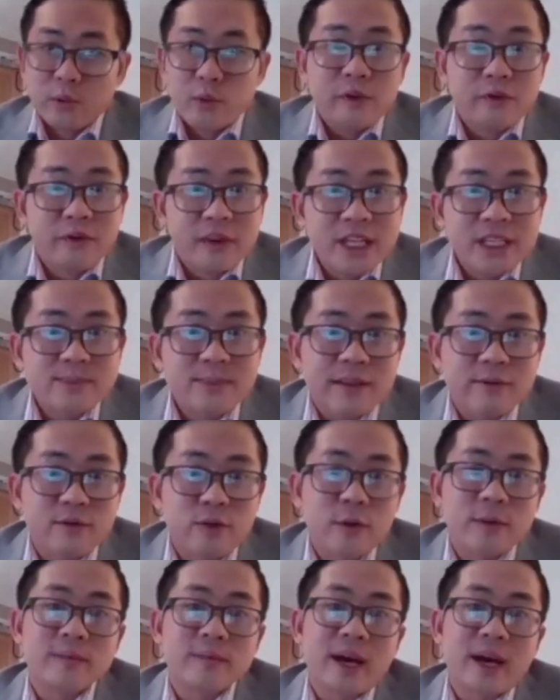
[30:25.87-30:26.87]
this platform
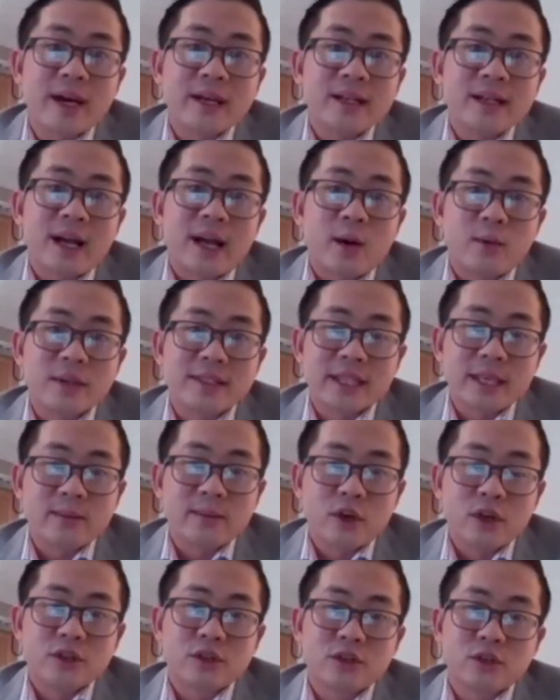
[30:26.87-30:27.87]
in mind, I was
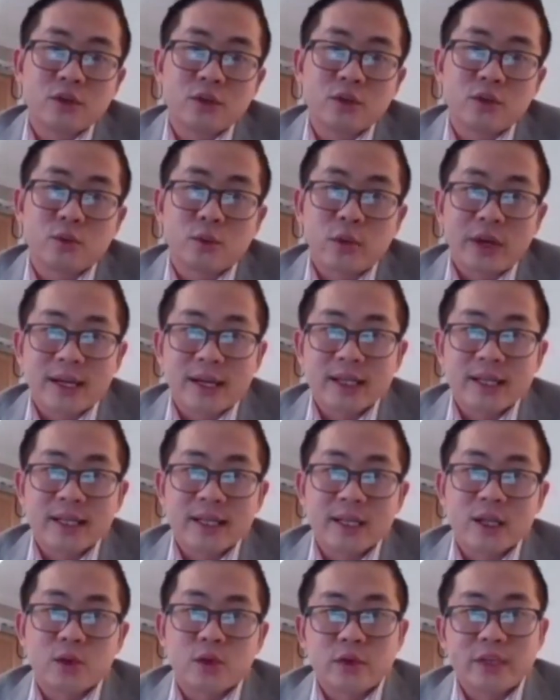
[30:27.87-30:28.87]
able to
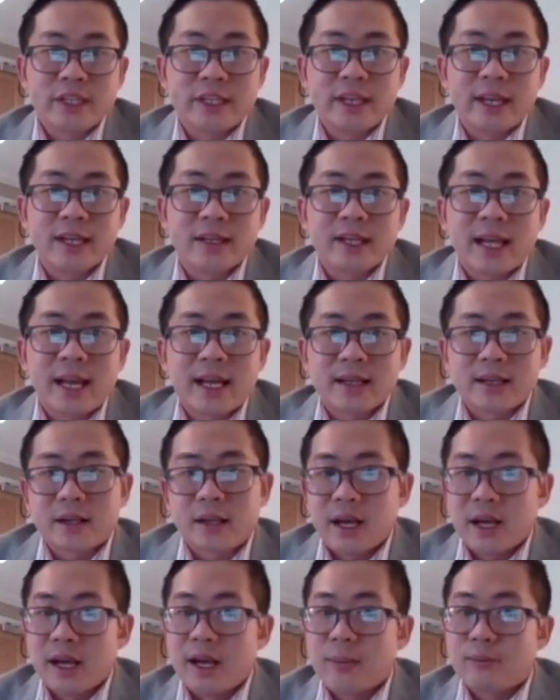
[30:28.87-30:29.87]
quickly create like
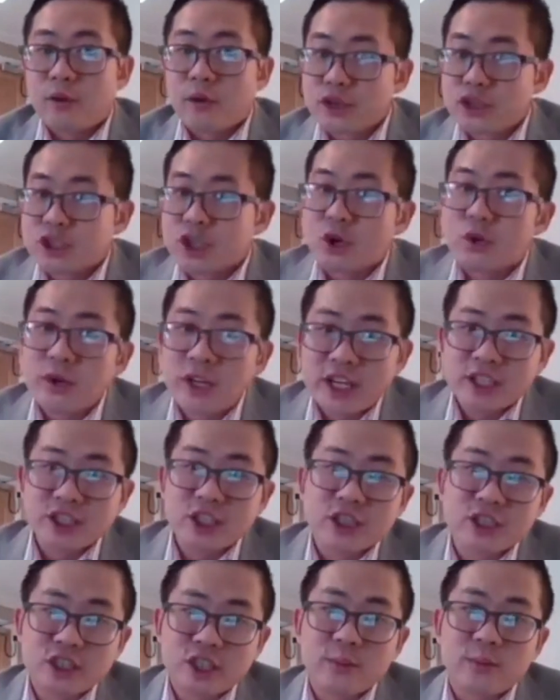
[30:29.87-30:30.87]
a professional
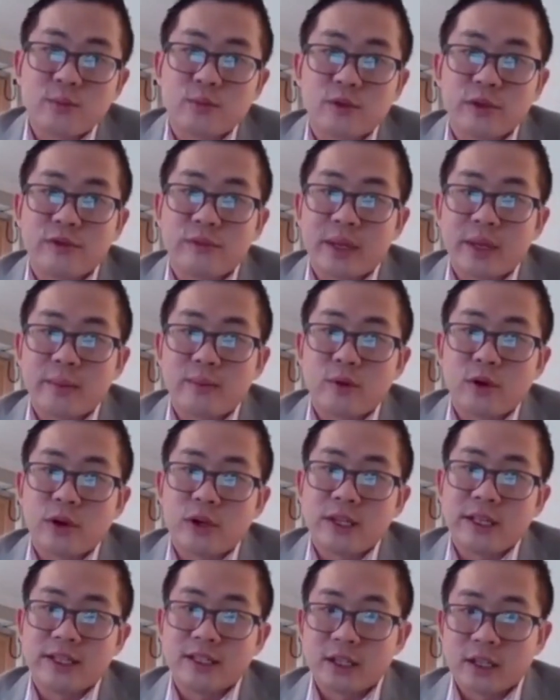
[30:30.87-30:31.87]
relationship with people
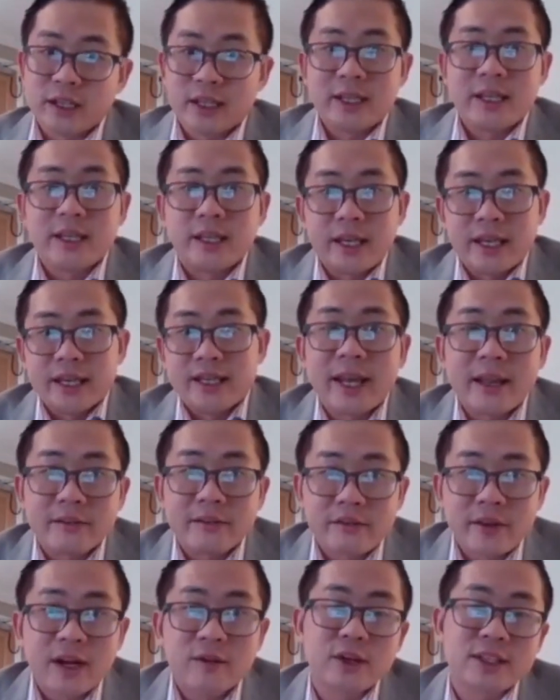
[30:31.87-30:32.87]
in
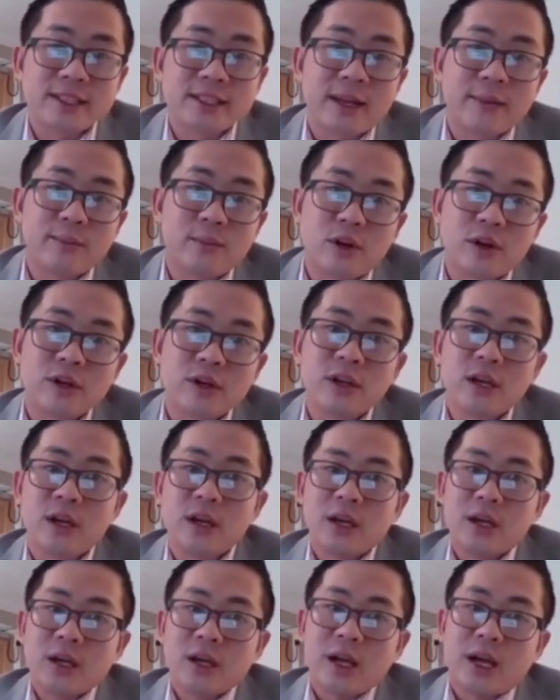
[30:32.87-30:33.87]
Enfield, for example.
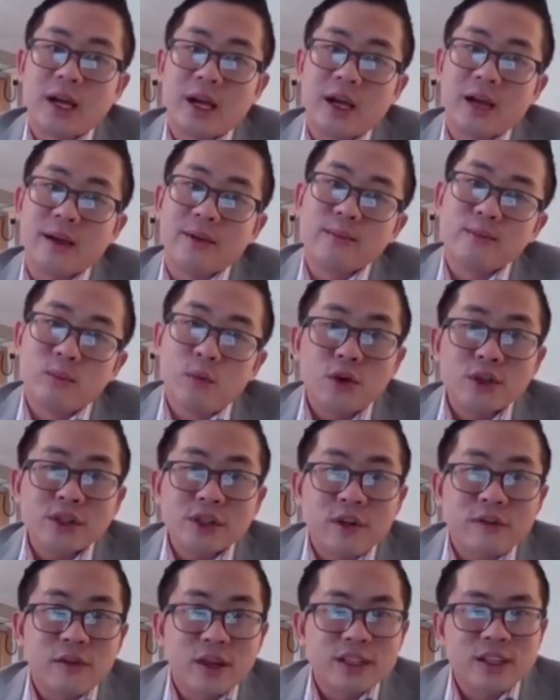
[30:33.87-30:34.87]
Most
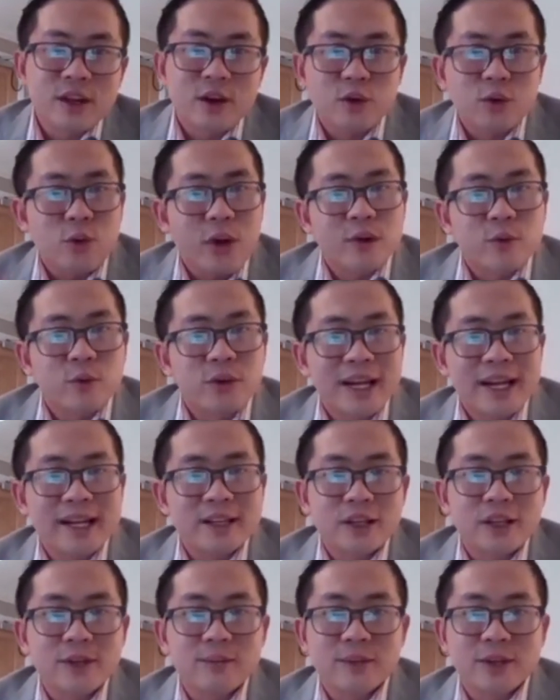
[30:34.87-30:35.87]
of us are quite
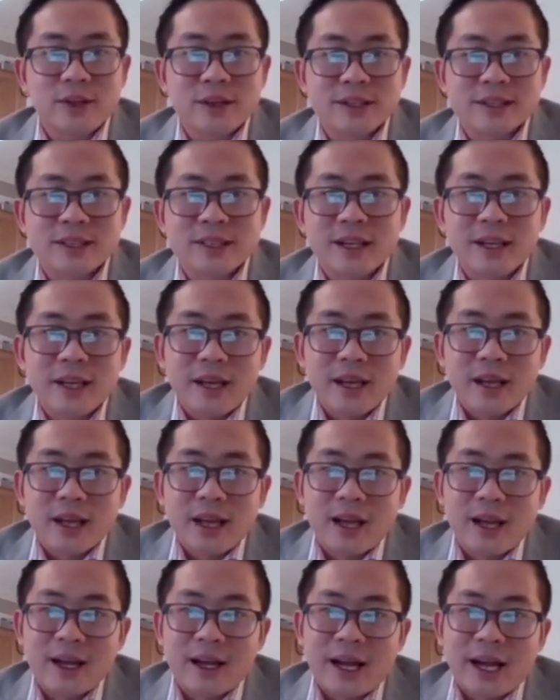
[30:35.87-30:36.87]
related because
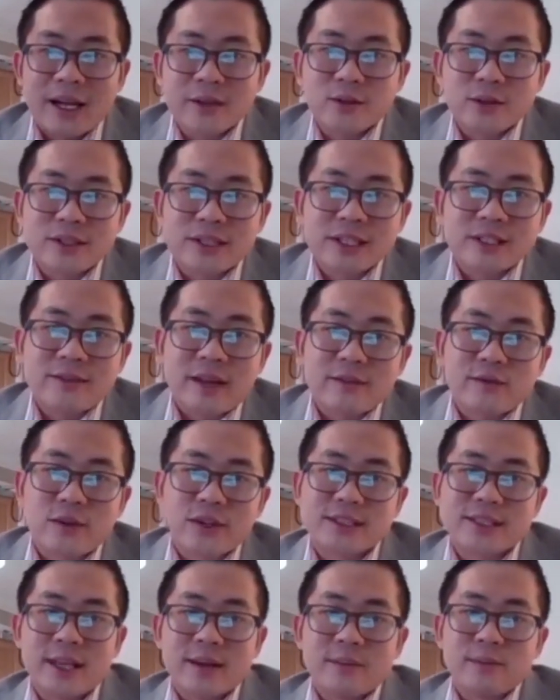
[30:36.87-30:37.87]
I noticed that, for
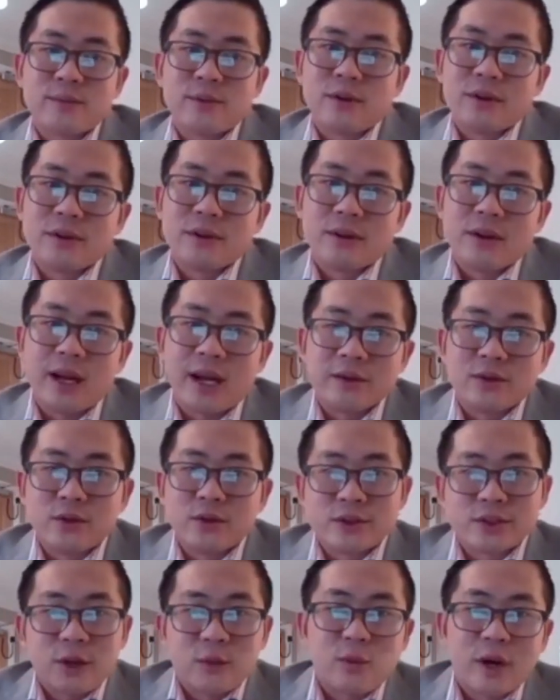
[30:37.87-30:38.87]
example, I know
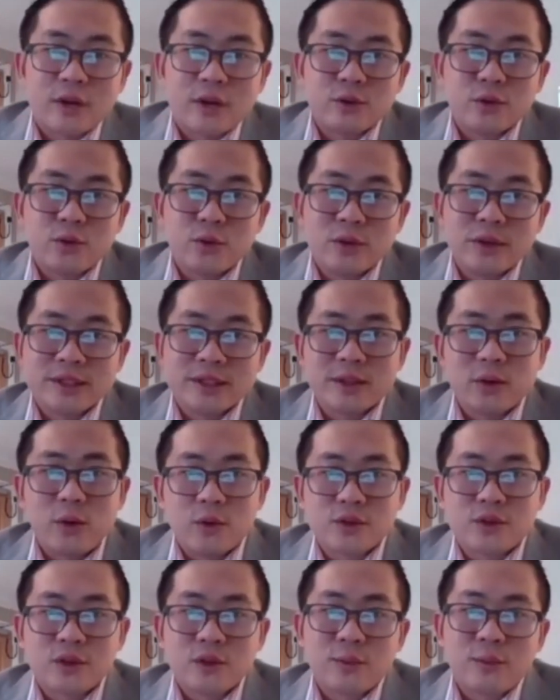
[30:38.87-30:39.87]
someone who is
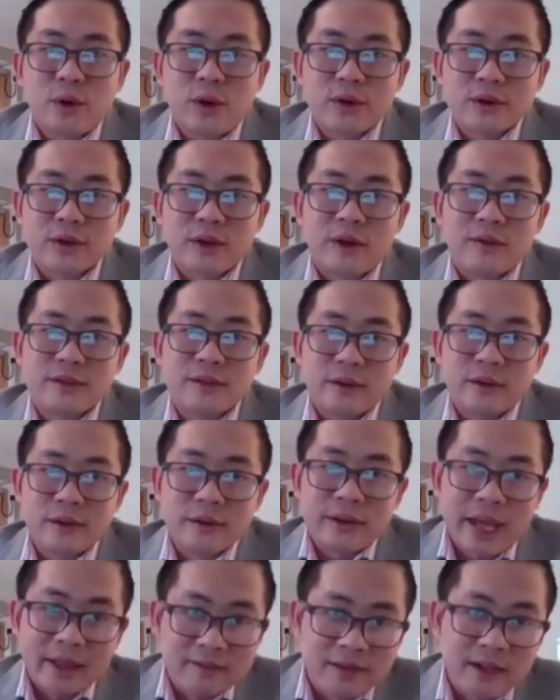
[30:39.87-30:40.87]
also part of the
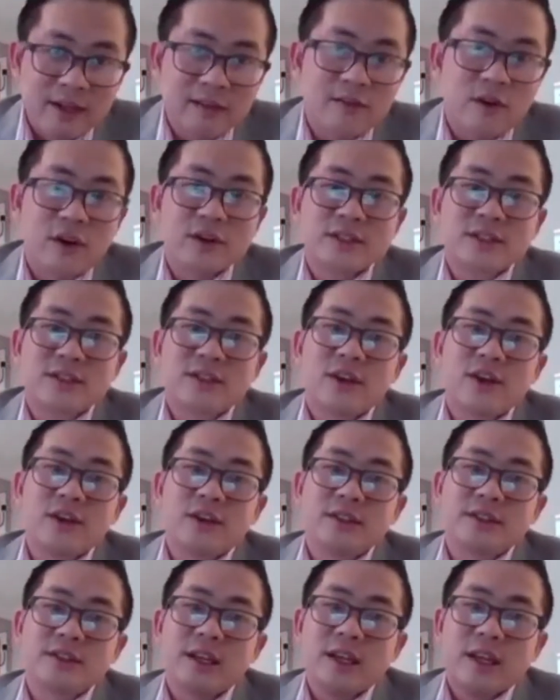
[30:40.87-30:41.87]
Enfield
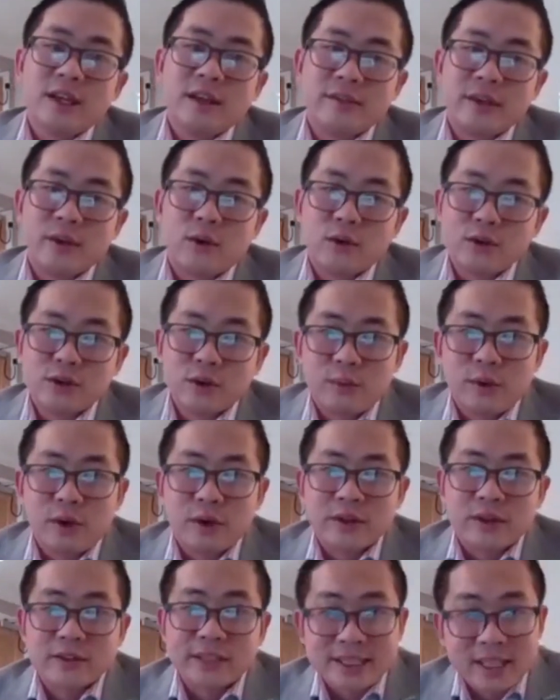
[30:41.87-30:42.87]
Voices, they're also part
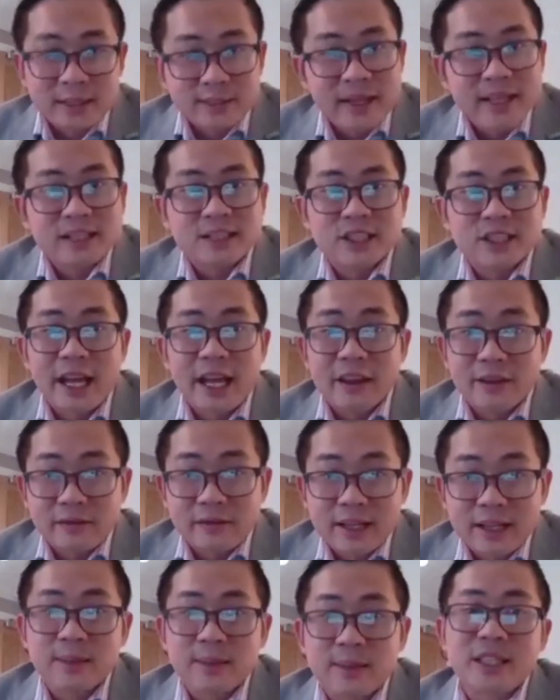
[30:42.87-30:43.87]
of the
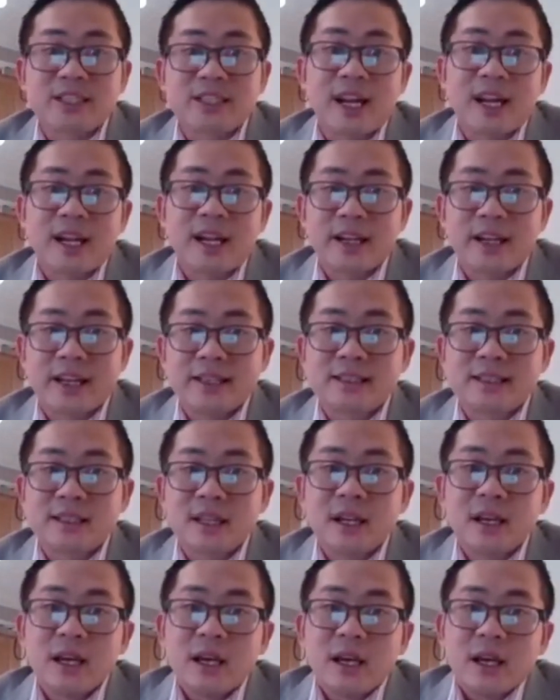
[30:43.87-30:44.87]
Enfield Dementia Alliance.
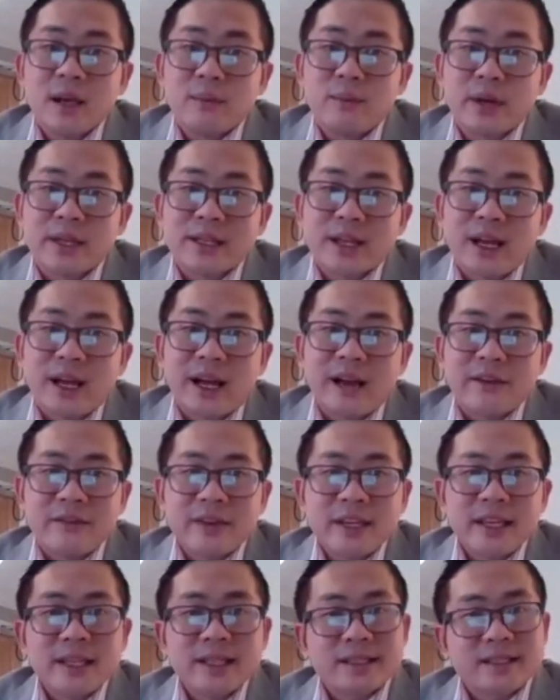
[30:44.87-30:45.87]
But I
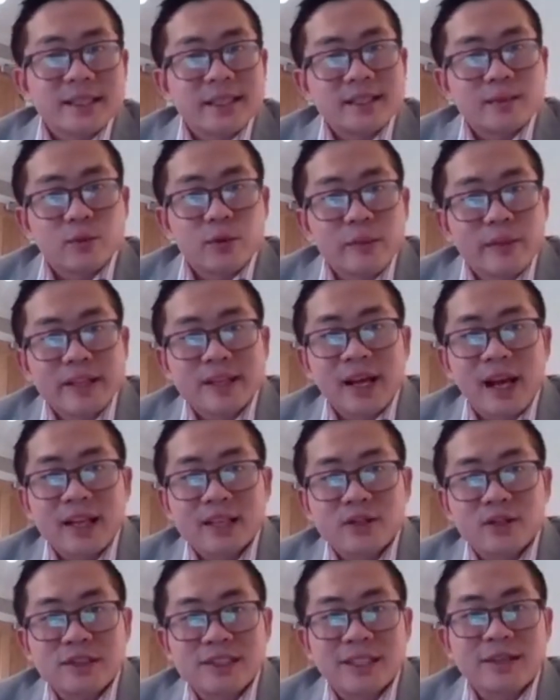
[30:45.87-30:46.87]
think it would be
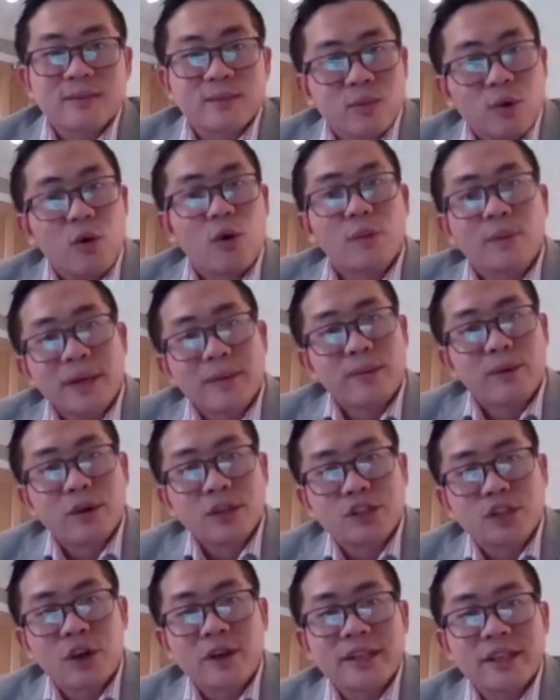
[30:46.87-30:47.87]
nice to see more
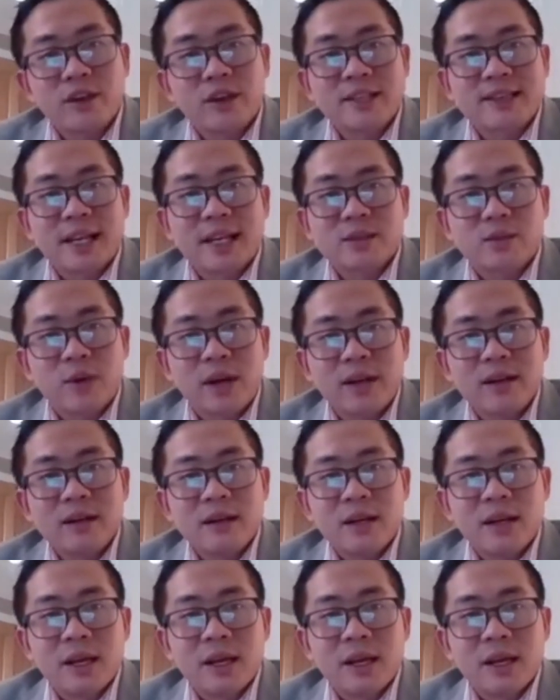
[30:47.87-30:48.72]
people joining us as well,